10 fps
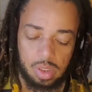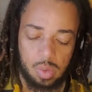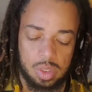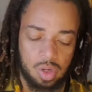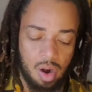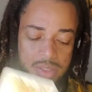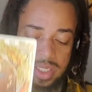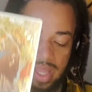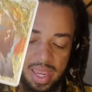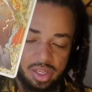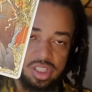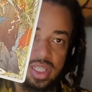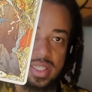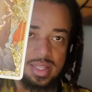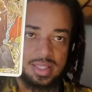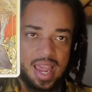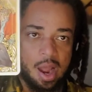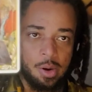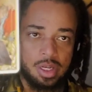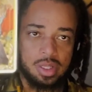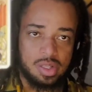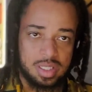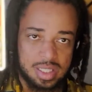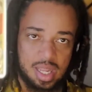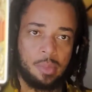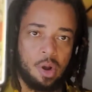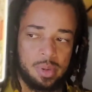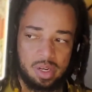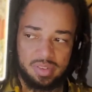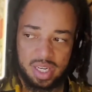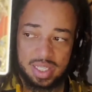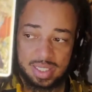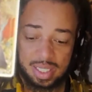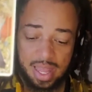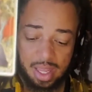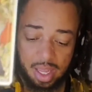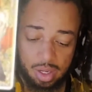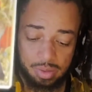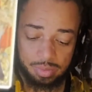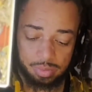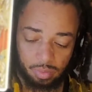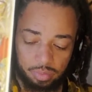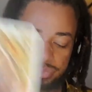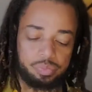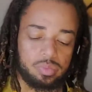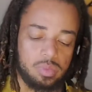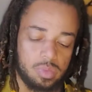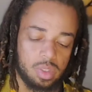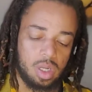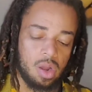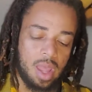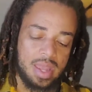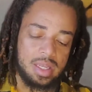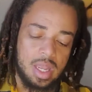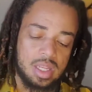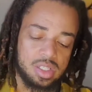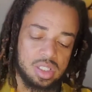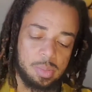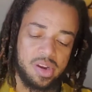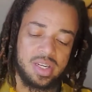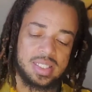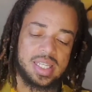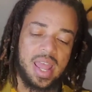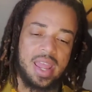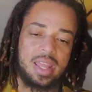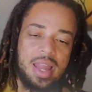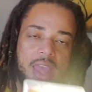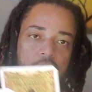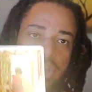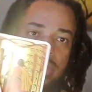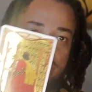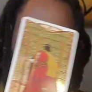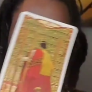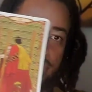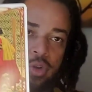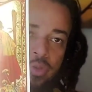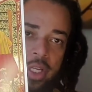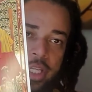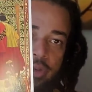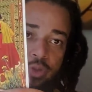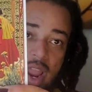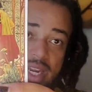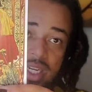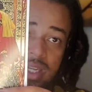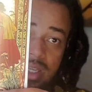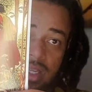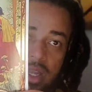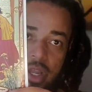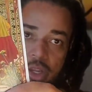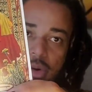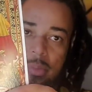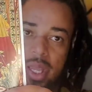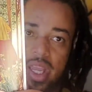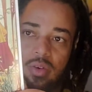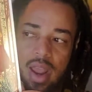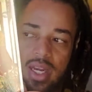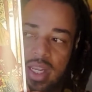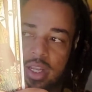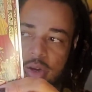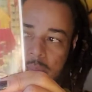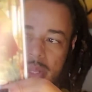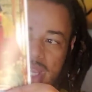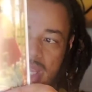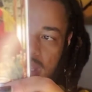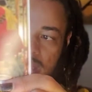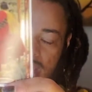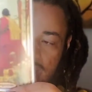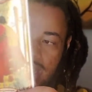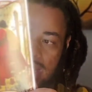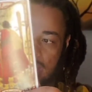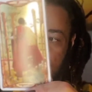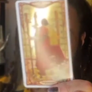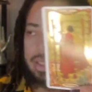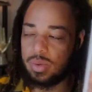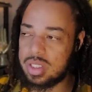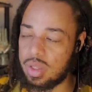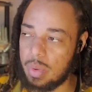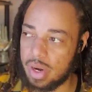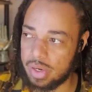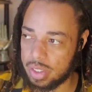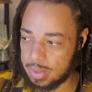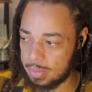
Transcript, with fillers: What's crossing that energy is the tower. So this is that moment of needing to let go. Okay. So spirit is saying like you're you're you're really ready. You're being ready. You're being uh what's the word?